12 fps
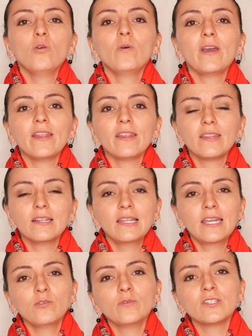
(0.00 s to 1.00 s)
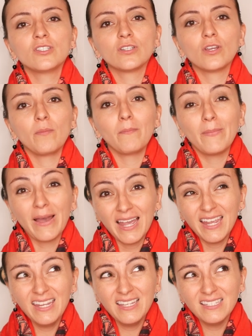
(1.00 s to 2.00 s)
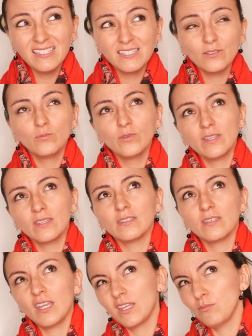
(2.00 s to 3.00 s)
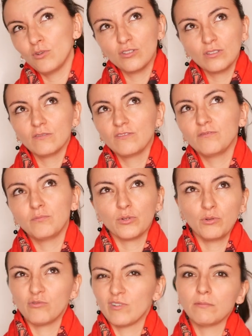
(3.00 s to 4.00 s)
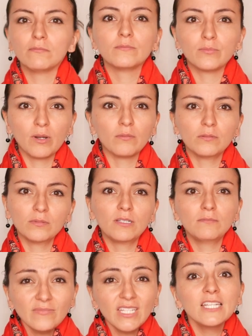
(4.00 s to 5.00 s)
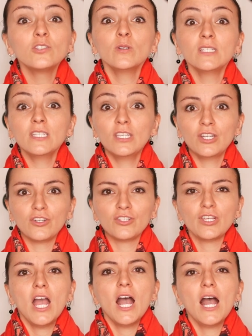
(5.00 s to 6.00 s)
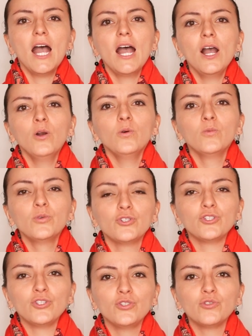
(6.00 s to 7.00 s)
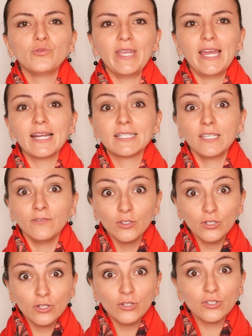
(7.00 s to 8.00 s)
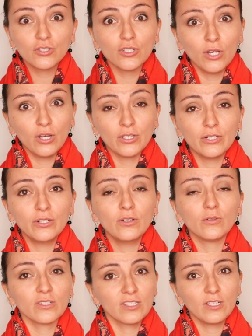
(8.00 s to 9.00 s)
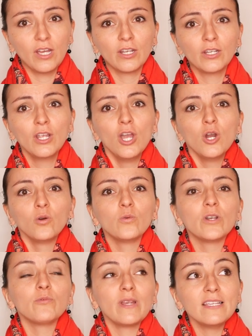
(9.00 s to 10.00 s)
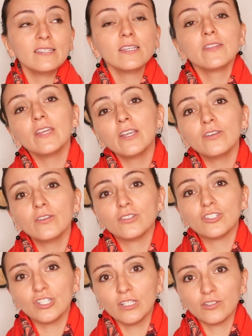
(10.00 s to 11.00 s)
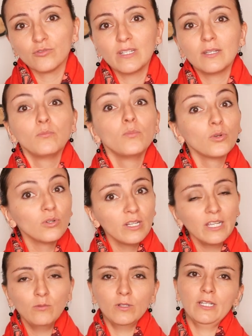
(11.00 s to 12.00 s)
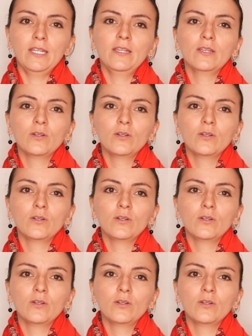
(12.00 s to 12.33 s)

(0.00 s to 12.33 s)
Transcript: with the language combined with an immersive program, probably. In 20 years, how would you react if your daughter or son were raising their children monolingually?